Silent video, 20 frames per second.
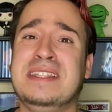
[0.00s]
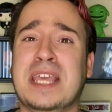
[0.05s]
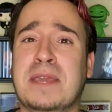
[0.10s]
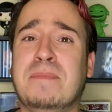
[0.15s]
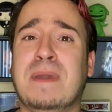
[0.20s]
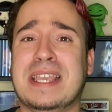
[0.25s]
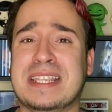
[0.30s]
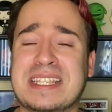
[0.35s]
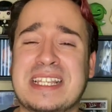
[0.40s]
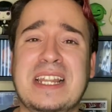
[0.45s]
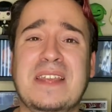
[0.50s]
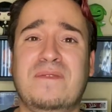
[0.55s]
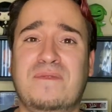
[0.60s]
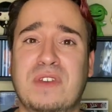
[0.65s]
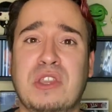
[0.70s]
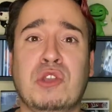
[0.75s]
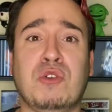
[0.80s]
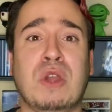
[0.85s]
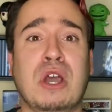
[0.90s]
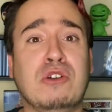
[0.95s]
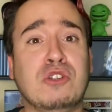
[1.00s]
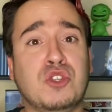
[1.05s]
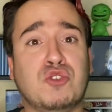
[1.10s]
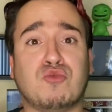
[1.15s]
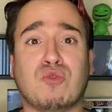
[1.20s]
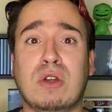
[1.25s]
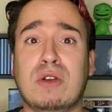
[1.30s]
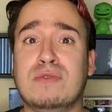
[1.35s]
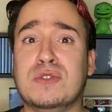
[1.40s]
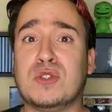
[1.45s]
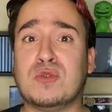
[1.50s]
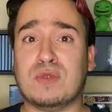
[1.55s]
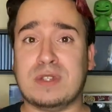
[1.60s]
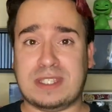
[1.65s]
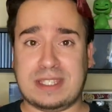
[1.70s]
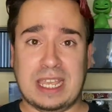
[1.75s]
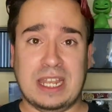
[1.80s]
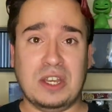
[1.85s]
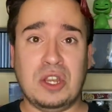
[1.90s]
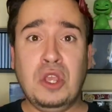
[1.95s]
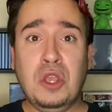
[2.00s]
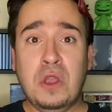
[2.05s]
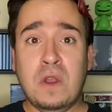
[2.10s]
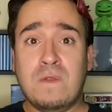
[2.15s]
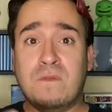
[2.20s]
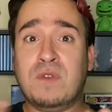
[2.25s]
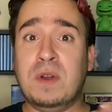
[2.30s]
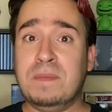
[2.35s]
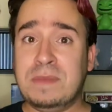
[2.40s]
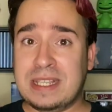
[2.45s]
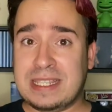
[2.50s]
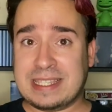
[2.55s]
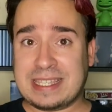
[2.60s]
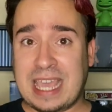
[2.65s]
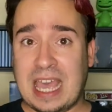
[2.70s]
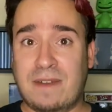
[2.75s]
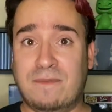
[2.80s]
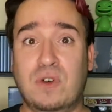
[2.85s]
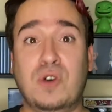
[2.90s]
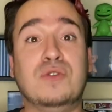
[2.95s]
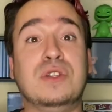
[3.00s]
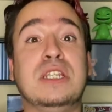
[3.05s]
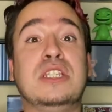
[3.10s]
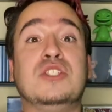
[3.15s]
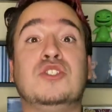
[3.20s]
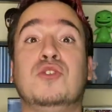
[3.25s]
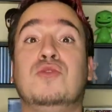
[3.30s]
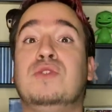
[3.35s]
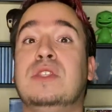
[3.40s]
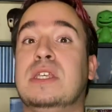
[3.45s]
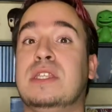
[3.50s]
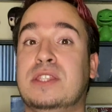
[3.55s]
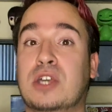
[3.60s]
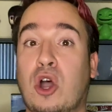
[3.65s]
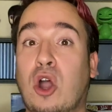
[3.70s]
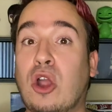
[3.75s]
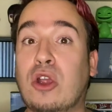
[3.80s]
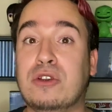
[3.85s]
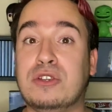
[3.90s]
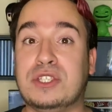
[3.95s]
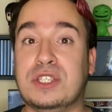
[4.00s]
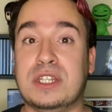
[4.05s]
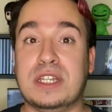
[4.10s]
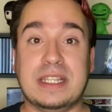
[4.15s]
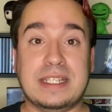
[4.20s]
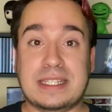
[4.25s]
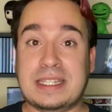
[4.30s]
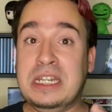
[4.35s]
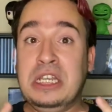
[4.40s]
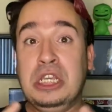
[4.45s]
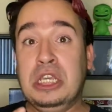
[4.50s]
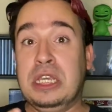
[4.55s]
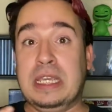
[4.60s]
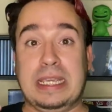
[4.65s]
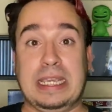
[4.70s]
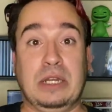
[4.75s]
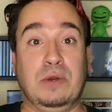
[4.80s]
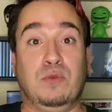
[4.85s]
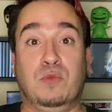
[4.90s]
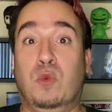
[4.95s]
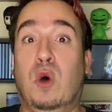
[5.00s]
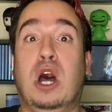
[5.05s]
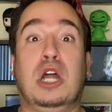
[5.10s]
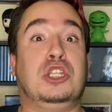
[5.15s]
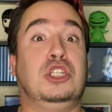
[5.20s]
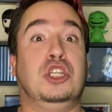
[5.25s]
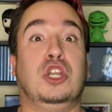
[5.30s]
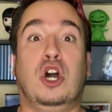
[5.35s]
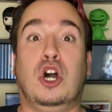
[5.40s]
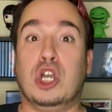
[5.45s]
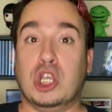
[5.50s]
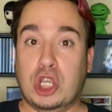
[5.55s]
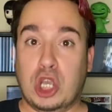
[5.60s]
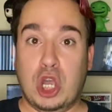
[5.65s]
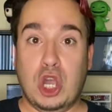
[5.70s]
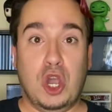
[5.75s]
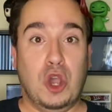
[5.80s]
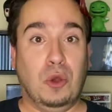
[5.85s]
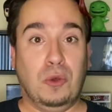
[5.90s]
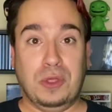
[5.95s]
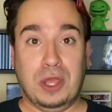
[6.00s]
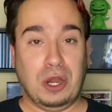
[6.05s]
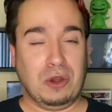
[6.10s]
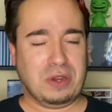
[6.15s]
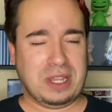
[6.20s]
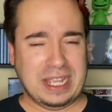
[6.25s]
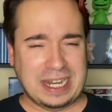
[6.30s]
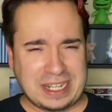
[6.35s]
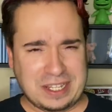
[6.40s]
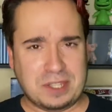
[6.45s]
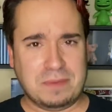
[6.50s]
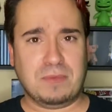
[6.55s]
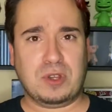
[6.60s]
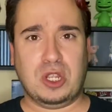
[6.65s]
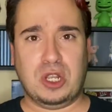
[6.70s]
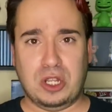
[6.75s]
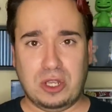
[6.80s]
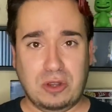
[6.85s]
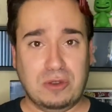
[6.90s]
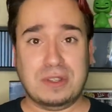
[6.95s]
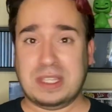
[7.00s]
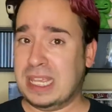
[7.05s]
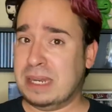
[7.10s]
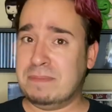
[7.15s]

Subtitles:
They basically figure out drones were sent from the scaffolding so that the arsonist can watch it all go. They're getting some clues.